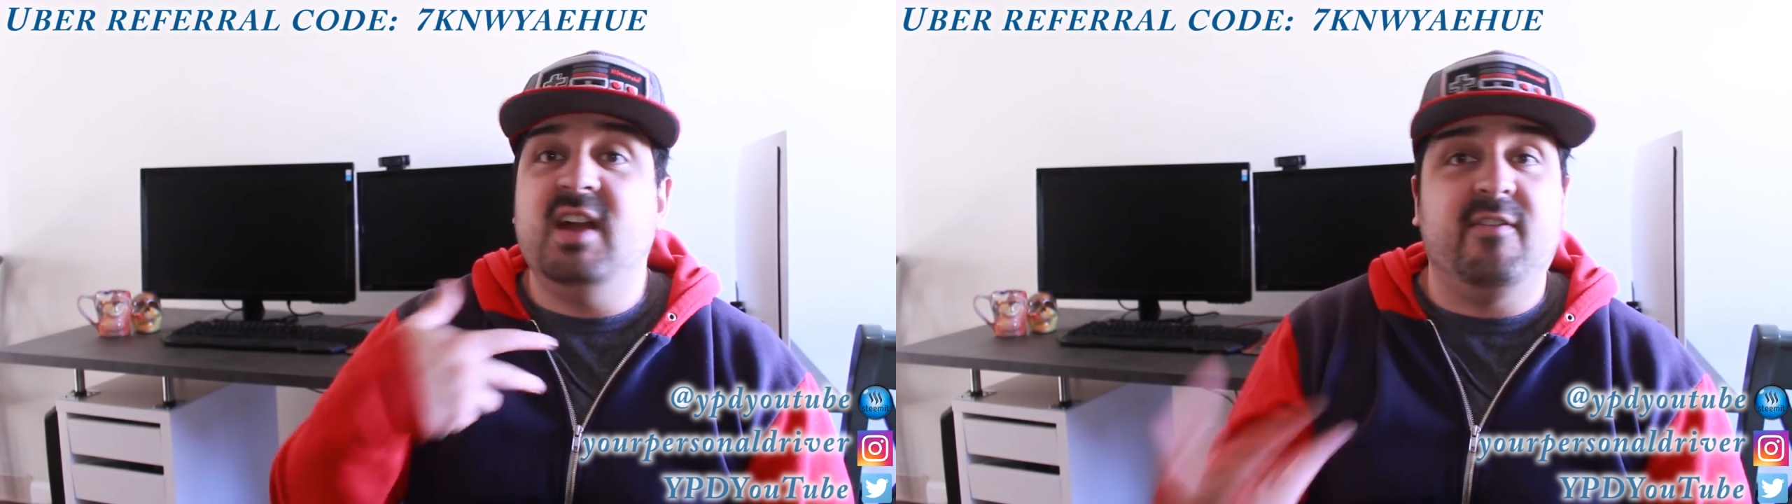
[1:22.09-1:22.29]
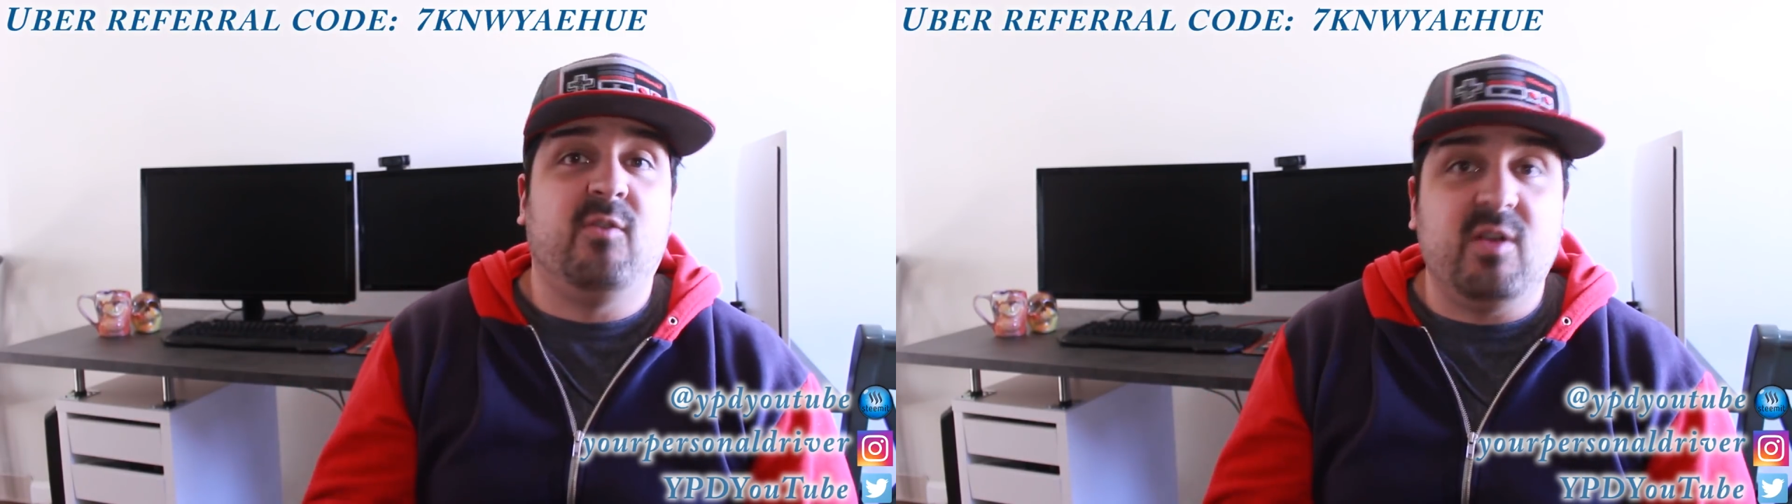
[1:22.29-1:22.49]

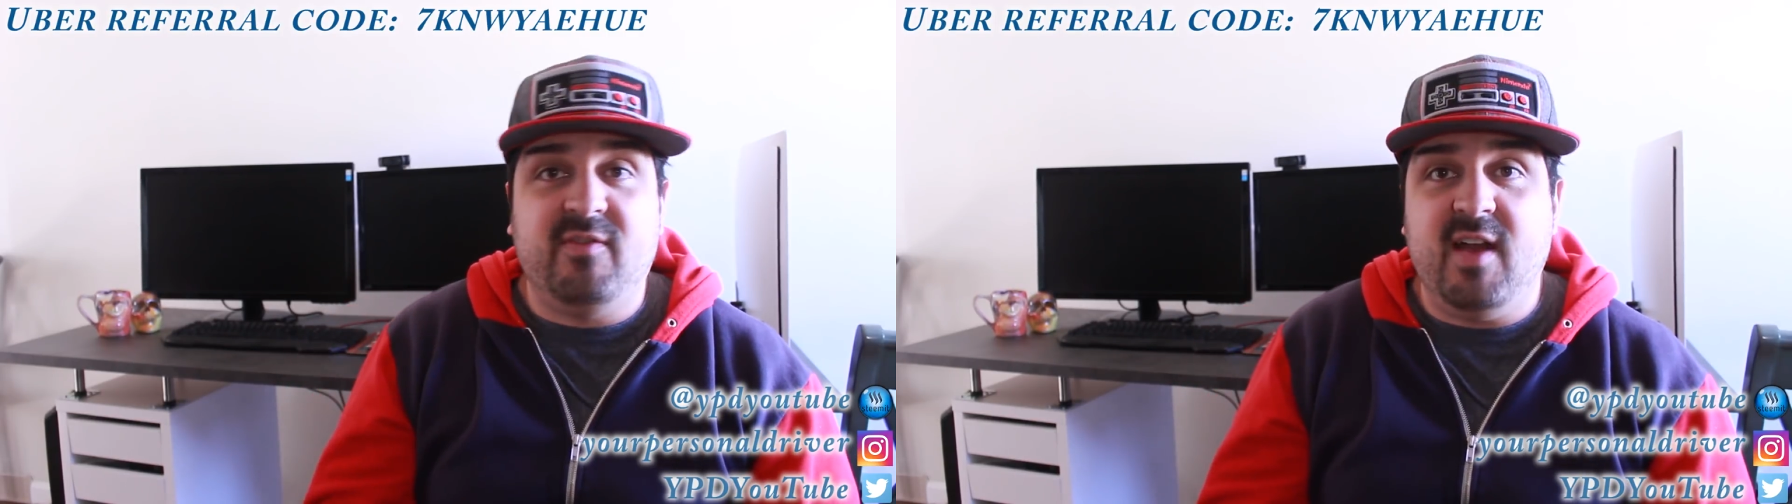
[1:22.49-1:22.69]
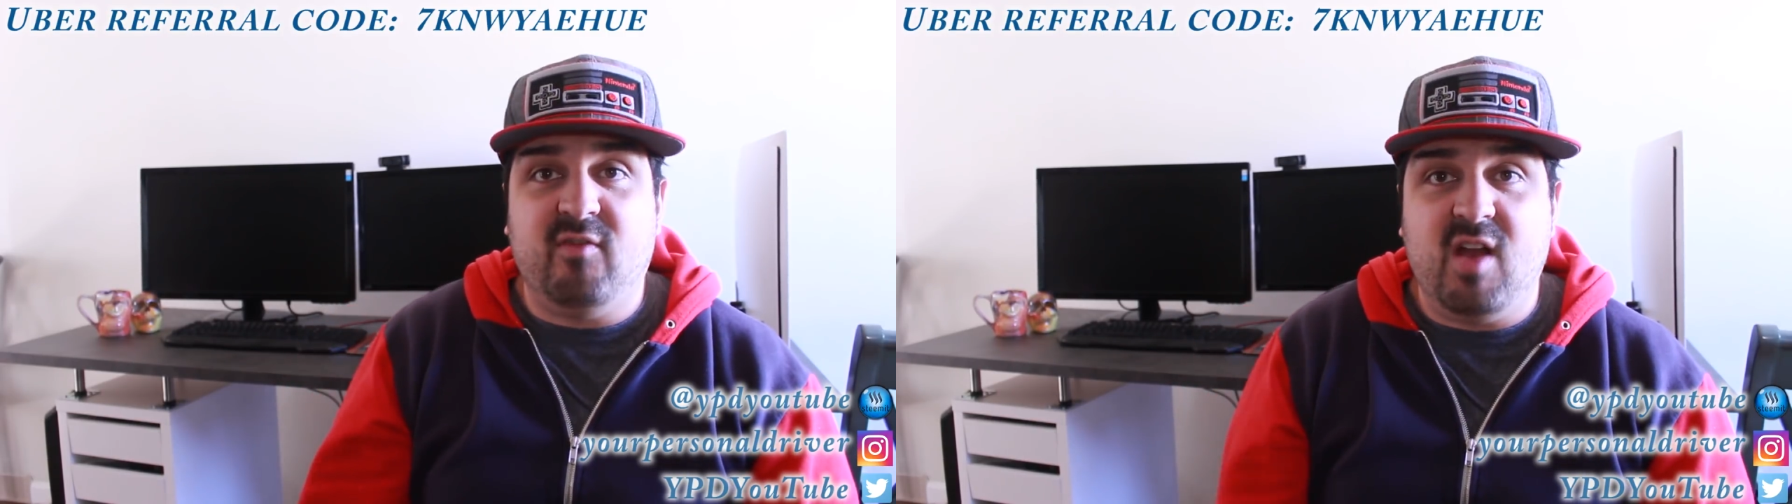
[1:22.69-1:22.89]
got
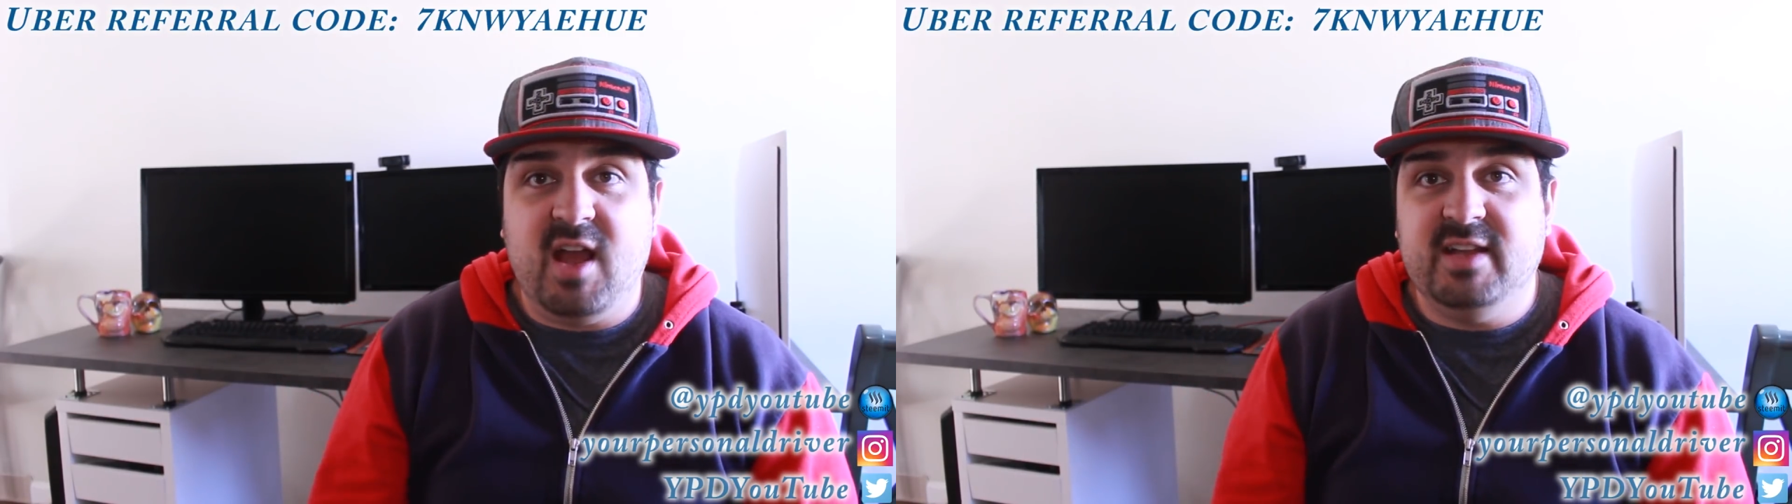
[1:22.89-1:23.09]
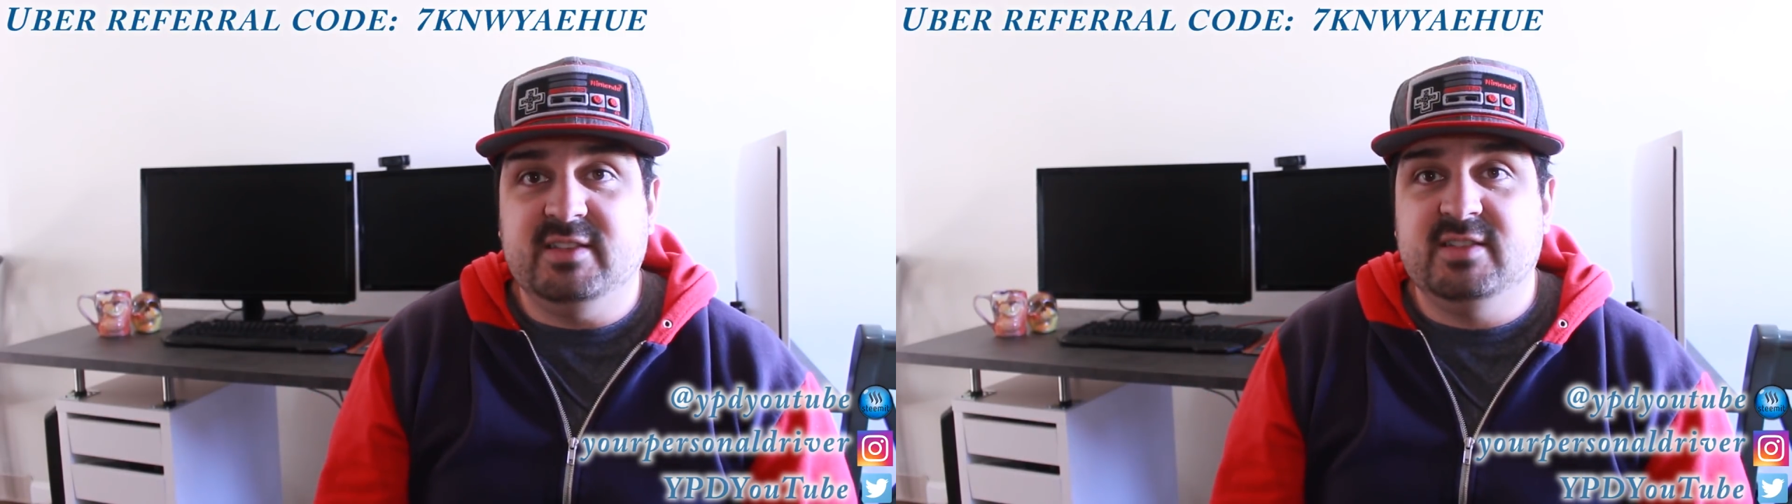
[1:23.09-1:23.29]
45
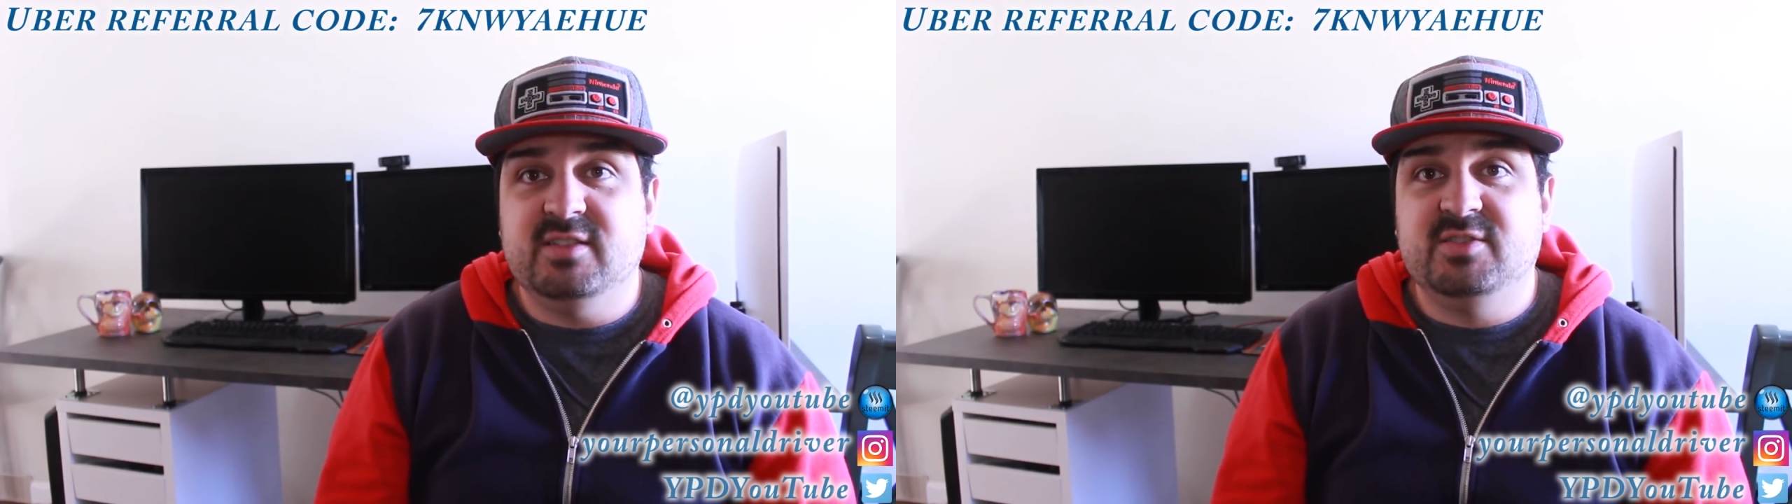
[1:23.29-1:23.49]
rides.